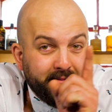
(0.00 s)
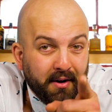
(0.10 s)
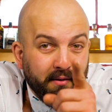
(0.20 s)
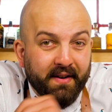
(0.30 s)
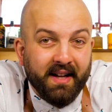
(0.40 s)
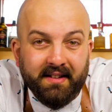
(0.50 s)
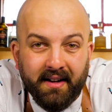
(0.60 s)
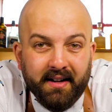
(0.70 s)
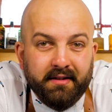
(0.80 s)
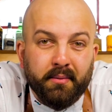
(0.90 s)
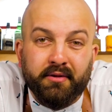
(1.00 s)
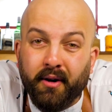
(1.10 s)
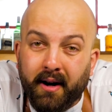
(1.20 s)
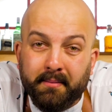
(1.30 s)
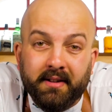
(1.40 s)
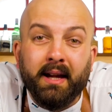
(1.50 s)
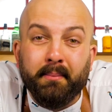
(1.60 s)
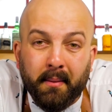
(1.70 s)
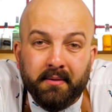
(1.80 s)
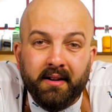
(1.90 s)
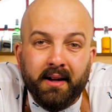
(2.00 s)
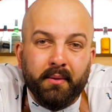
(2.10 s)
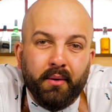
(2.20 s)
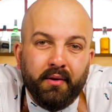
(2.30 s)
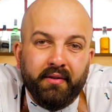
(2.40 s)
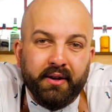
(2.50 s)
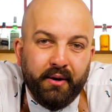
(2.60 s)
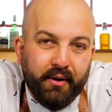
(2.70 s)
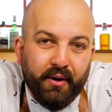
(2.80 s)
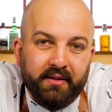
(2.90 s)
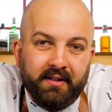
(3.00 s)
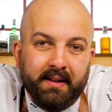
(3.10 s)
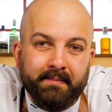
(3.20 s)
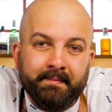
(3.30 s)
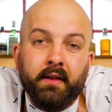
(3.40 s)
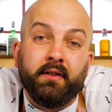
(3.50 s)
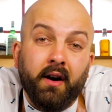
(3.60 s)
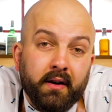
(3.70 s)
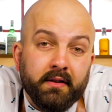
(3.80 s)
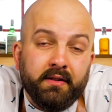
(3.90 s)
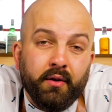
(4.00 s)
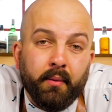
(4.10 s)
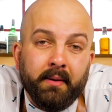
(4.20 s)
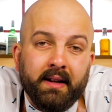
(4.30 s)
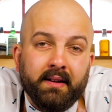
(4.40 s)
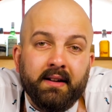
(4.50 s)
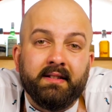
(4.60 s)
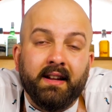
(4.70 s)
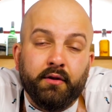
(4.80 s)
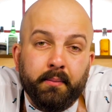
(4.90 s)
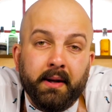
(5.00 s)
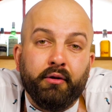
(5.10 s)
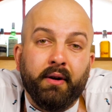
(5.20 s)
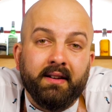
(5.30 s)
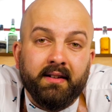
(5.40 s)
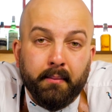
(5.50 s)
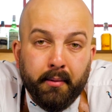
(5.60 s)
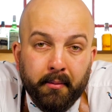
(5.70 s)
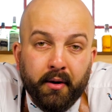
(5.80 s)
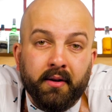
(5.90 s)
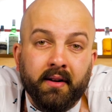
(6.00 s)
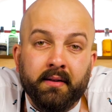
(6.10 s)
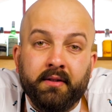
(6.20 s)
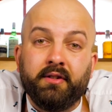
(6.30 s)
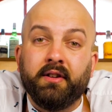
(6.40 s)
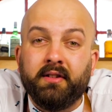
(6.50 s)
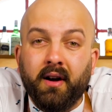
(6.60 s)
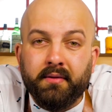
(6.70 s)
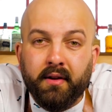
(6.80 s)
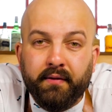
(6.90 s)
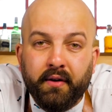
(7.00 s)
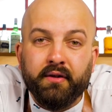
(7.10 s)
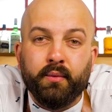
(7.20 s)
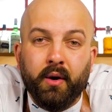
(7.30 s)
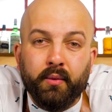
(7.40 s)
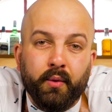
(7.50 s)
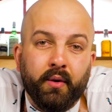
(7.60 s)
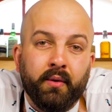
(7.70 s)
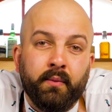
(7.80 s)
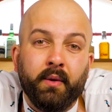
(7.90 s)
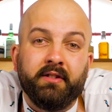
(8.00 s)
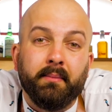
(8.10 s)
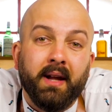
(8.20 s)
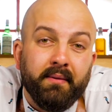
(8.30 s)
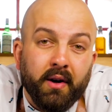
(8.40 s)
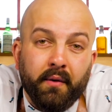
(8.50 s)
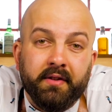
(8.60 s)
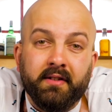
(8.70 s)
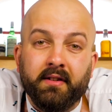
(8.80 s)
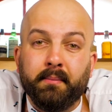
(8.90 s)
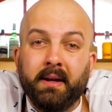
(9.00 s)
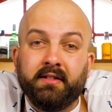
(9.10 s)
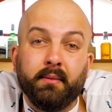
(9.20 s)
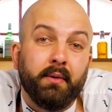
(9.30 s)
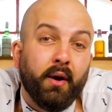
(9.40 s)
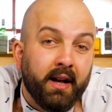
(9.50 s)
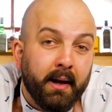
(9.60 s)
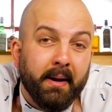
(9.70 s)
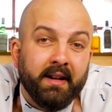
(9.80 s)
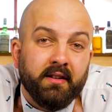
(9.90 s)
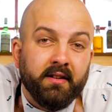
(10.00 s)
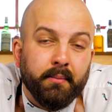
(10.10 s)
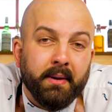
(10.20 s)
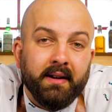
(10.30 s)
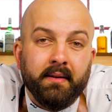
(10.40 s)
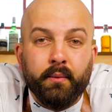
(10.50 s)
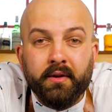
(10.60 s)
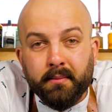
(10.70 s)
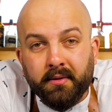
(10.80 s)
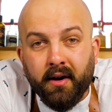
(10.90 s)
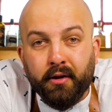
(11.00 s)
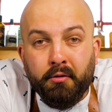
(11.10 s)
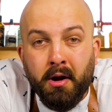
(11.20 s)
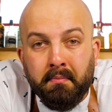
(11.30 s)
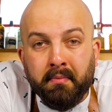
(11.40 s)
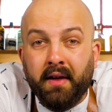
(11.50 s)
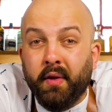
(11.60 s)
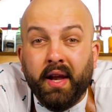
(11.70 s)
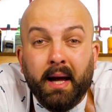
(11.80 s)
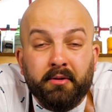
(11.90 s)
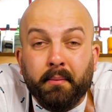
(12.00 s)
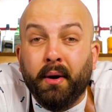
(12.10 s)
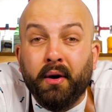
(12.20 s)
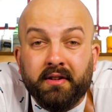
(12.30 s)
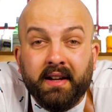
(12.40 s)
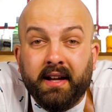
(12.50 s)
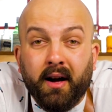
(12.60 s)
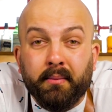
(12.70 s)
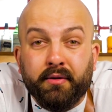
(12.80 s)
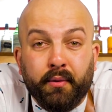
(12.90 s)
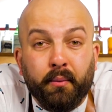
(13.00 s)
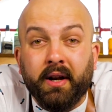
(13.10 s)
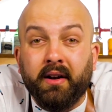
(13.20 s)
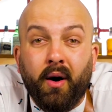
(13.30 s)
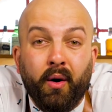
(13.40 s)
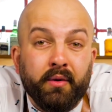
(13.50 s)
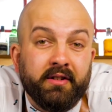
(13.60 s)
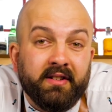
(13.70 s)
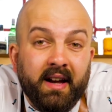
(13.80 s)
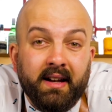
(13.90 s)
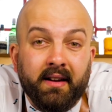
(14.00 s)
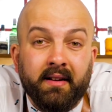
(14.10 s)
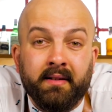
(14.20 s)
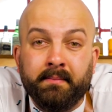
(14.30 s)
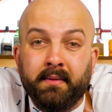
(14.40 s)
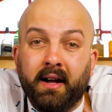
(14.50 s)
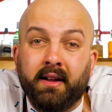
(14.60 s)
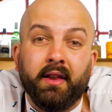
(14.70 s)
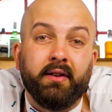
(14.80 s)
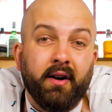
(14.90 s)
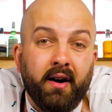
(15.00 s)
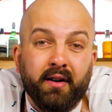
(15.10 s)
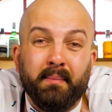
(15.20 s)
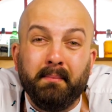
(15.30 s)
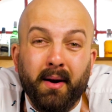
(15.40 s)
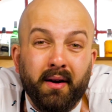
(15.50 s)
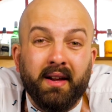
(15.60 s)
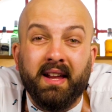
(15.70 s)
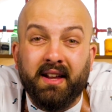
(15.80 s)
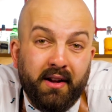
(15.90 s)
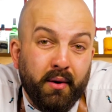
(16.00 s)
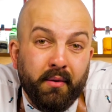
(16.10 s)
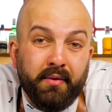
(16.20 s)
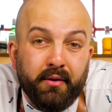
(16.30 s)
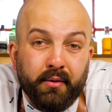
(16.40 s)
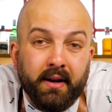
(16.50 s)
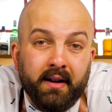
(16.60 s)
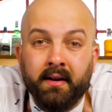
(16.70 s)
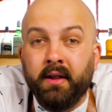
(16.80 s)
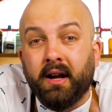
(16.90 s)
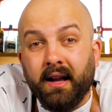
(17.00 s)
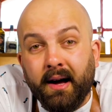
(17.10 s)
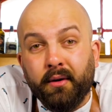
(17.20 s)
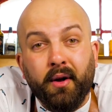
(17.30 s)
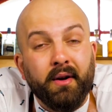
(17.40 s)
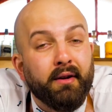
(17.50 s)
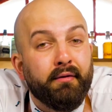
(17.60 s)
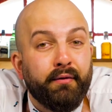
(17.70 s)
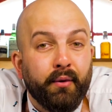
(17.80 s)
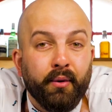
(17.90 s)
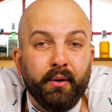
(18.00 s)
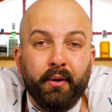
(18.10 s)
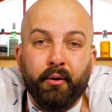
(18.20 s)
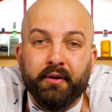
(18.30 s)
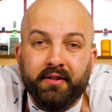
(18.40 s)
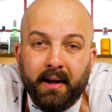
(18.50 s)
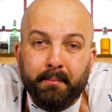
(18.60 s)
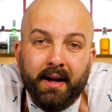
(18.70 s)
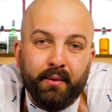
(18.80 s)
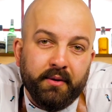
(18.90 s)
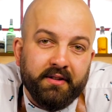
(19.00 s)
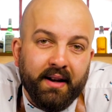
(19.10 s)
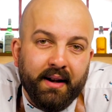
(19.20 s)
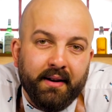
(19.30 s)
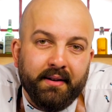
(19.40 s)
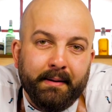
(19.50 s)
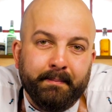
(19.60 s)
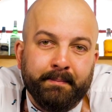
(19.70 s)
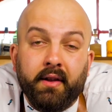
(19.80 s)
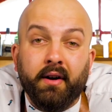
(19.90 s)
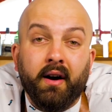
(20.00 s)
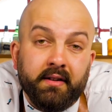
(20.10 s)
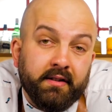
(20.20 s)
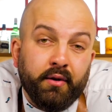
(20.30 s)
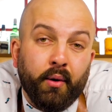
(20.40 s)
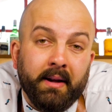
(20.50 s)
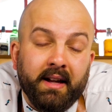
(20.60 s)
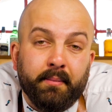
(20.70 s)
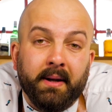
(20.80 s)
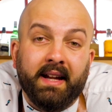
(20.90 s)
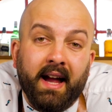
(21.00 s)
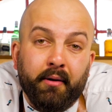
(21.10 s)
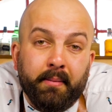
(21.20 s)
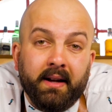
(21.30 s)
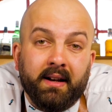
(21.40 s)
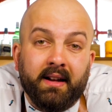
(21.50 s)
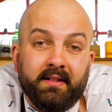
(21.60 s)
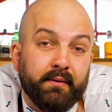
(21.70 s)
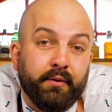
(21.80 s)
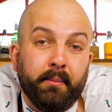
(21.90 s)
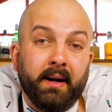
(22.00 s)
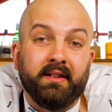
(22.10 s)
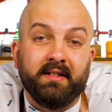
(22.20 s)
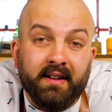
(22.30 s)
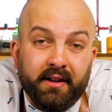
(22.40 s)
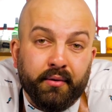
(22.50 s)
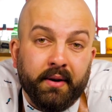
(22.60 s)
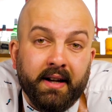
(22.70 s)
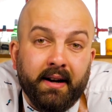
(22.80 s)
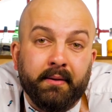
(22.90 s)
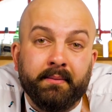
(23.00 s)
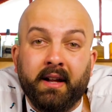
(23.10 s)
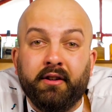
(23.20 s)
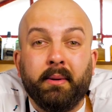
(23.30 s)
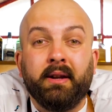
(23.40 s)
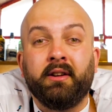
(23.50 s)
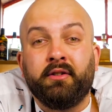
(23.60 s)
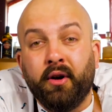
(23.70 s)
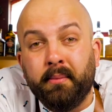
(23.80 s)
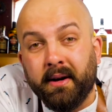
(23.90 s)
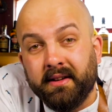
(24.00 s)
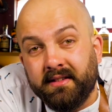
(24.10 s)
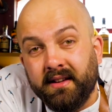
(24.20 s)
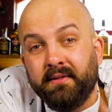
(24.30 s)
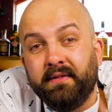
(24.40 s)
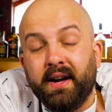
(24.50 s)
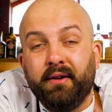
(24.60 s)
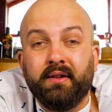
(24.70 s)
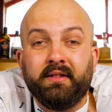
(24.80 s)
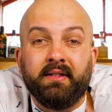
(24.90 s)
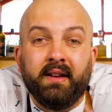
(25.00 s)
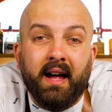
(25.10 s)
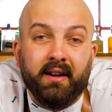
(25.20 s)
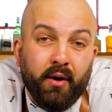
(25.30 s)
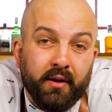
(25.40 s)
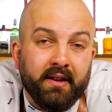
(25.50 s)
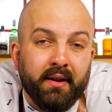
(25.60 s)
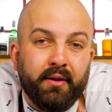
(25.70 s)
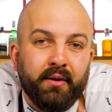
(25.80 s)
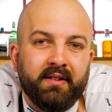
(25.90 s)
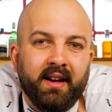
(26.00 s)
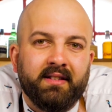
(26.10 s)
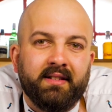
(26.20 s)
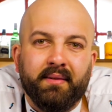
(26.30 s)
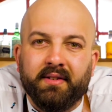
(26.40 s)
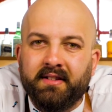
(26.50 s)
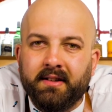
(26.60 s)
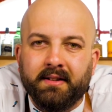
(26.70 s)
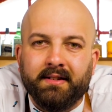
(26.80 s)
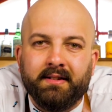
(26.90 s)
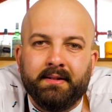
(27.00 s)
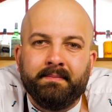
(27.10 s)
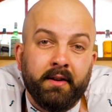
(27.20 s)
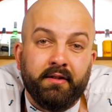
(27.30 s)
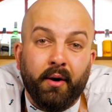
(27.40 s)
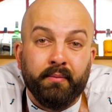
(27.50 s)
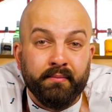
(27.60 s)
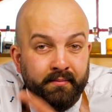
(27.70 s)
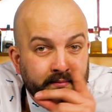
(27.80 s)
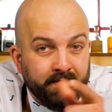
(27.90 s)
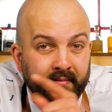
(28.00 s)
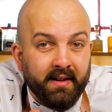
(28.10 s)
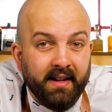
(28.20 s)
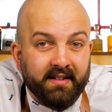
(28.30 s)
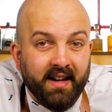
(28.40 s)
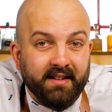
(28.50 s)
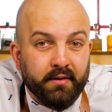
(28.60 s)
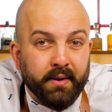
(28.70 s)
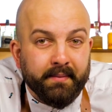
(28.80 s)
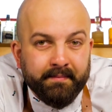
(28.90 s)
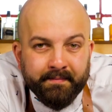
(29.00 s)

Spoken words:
don't forget to like and subscribe to keep up to date with all of our new content. The Dark and Stormy is said to have been created in Bermuda just after the First World War when some naval officers mixed some locally made ginger beer with some dark rum. And the name supposedly comes from when an old sailor likened the dark, murky hue of the drink with a cloud only a fool or a dead man would sail under. The Dark and Stormy has been a Caribbean classic for about a century now and has been enjoyed by seafarers and cocktail enthusiasts ever since. So, let's get into it.